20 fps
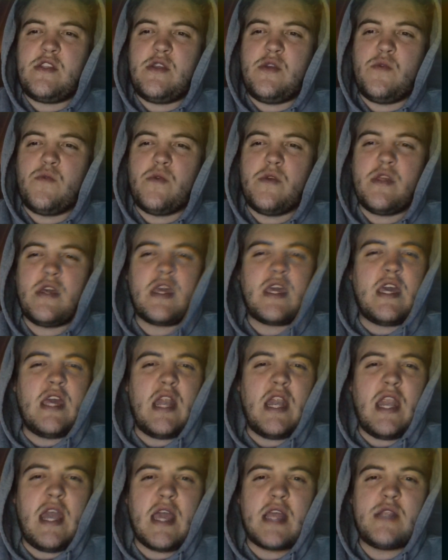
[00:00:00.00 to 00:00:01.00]
really
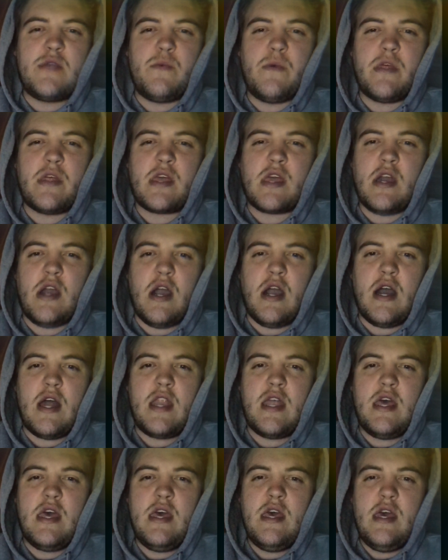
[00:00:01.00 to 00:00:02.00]
connect with
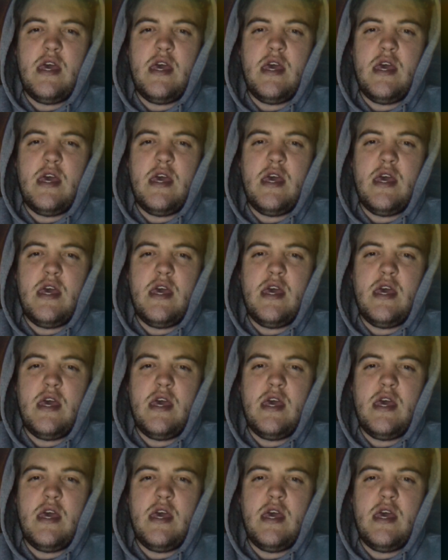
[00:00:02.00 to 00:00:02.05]
God